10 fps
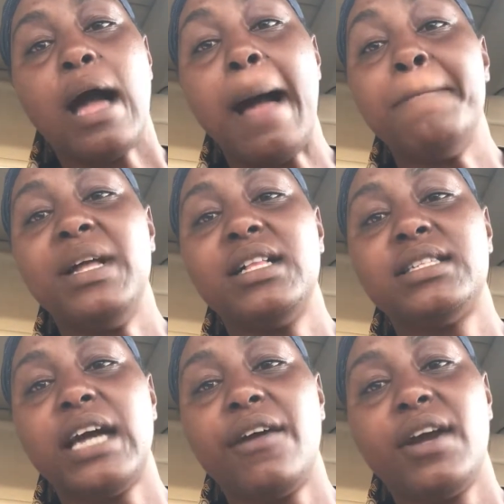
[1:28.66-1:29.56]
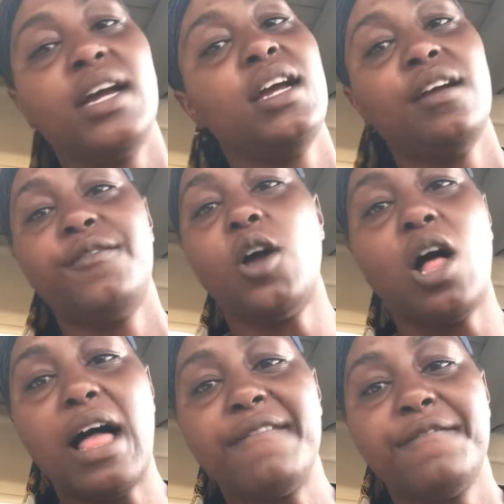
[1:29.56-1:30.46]
I'm military. If
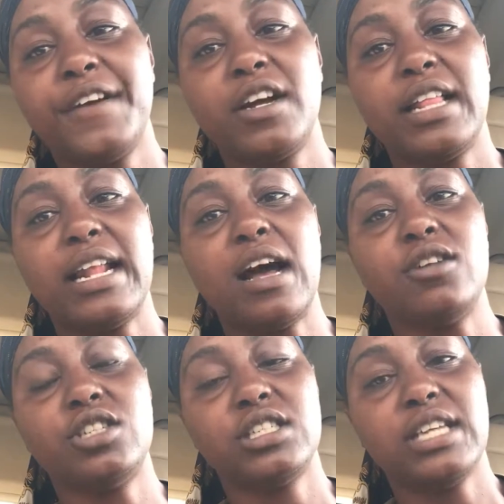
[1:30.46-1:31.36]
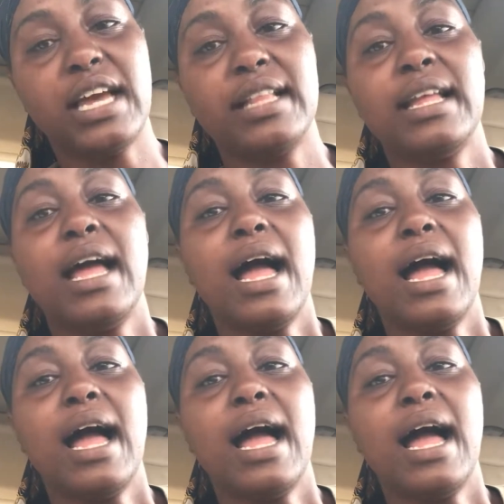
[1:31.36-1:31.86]
y'all haven't figured that out just yet,